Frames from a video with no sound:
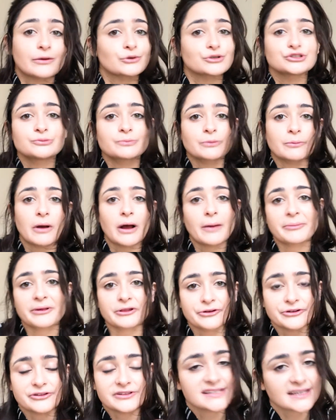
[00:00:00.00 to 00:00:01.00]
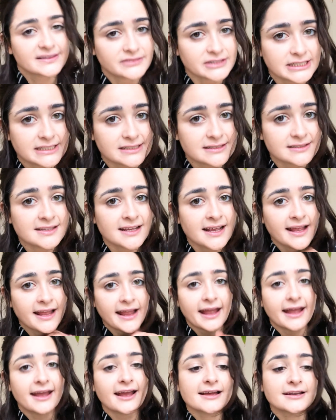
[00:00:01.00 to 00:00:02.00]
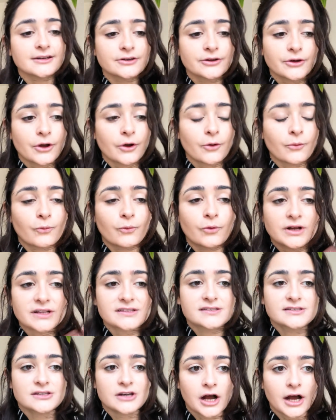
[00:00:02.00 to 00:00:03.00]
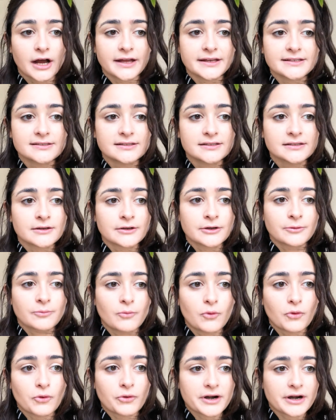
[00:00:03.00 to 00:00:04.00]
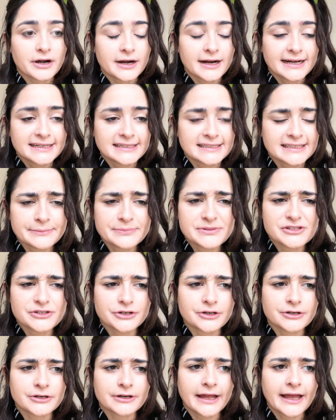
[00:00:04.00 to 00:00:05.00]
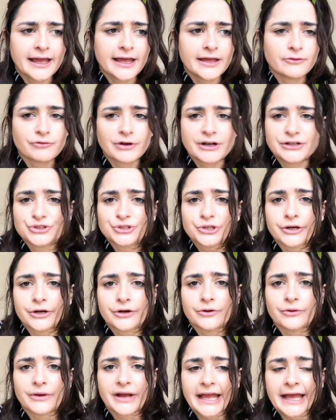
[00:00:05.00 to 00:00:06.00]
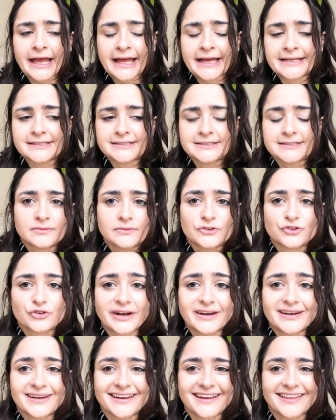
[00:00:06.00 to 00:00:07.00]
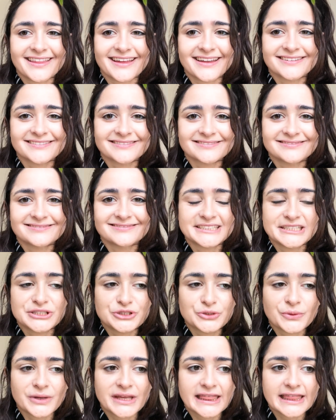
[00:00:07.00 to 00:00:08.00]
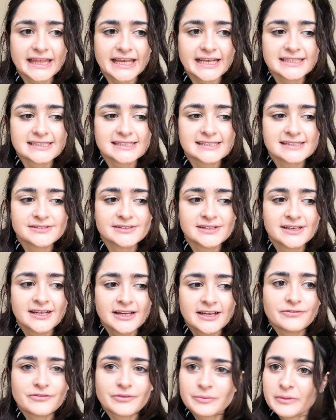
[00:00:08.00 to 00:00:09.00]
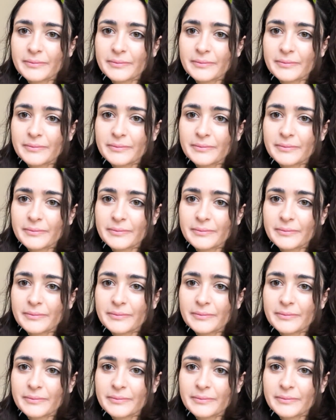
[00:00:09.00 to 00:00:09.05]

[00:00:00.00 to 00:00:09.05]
were super popular in the 70s. And what's not more uh, hipster and retro and trendy than doing things from